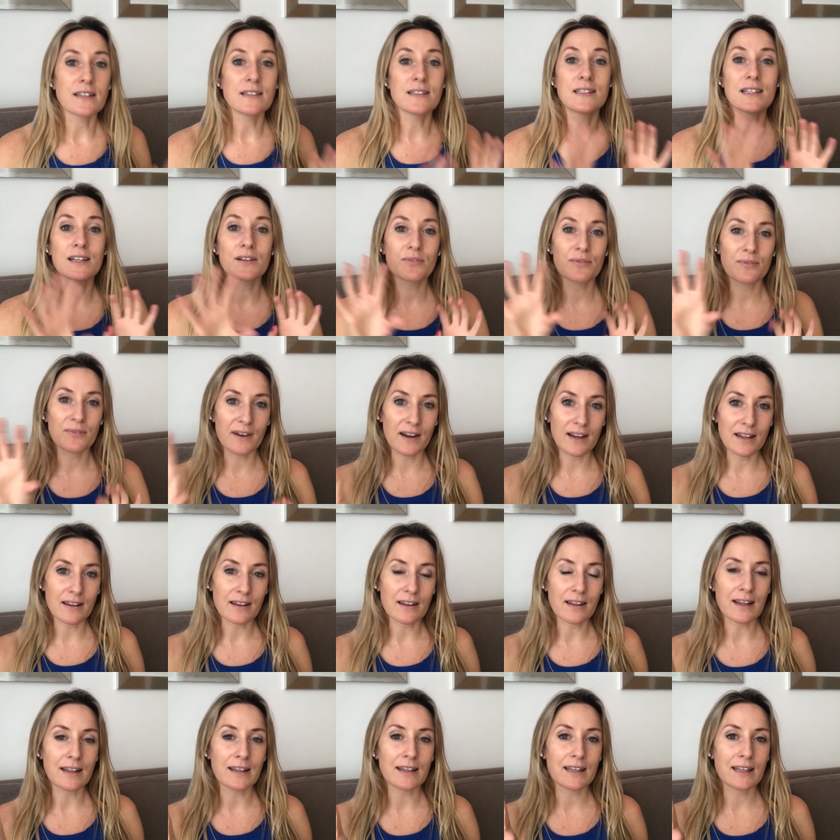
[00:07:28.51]
different
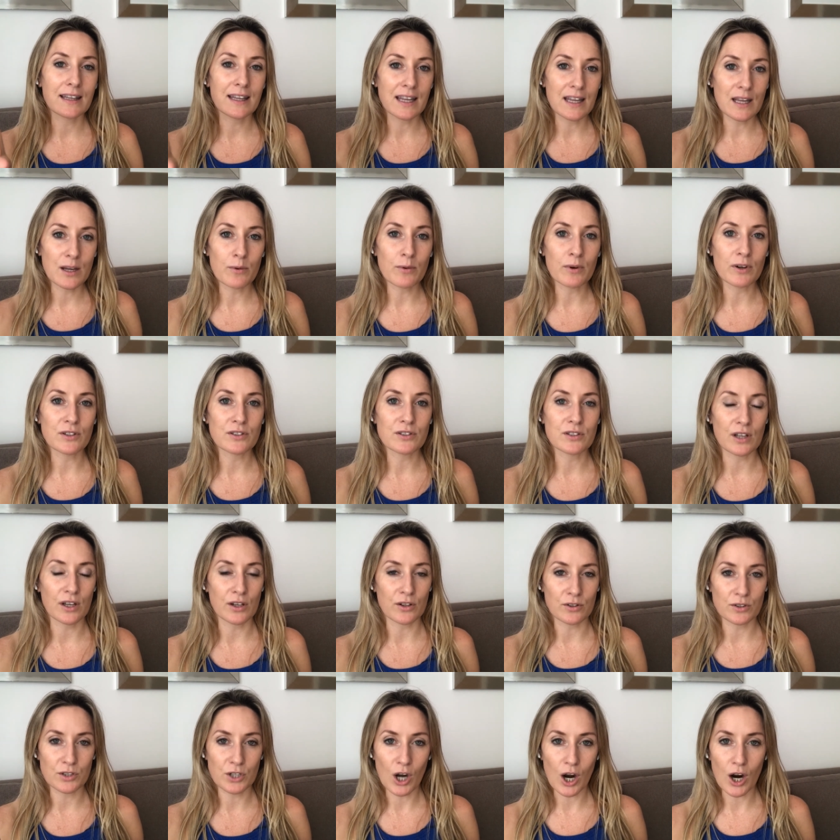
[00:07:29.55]
than the keywords that
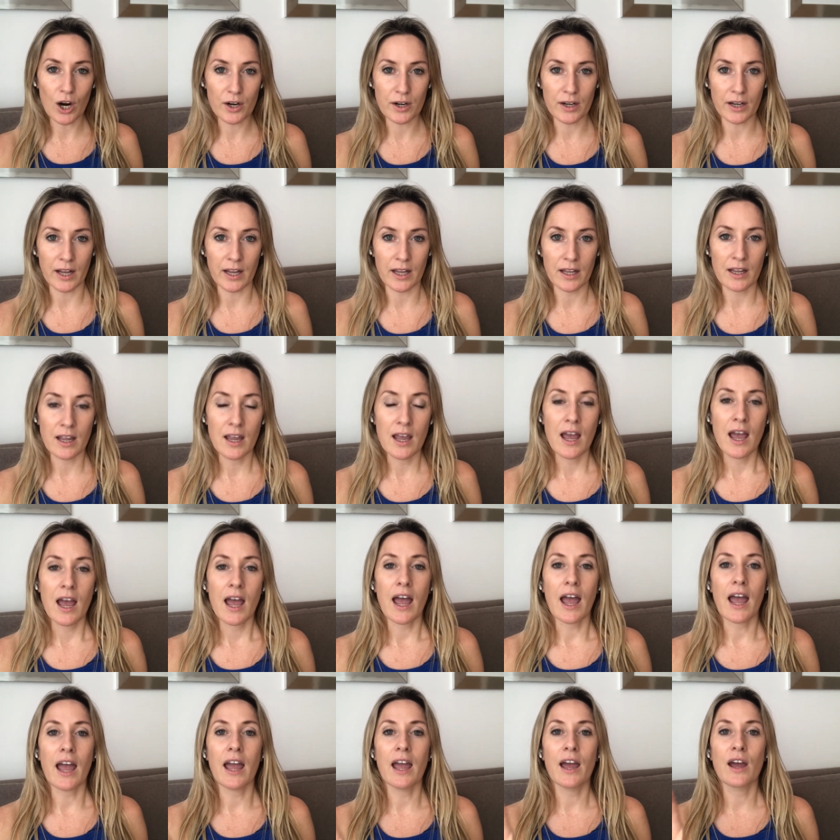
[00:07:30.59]
you're targeting.
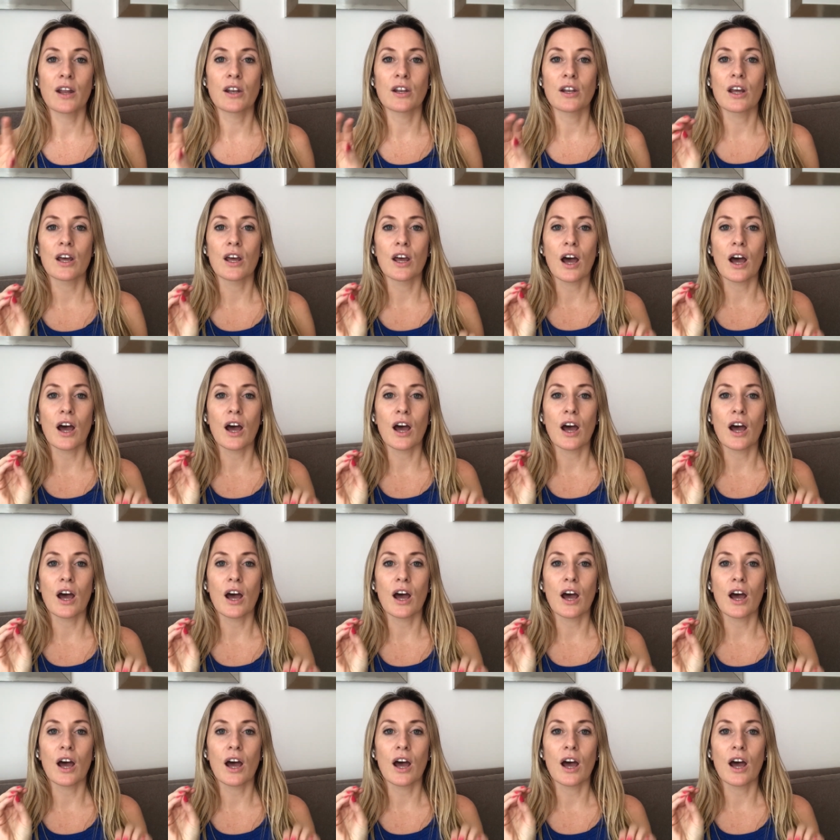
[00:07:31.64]
And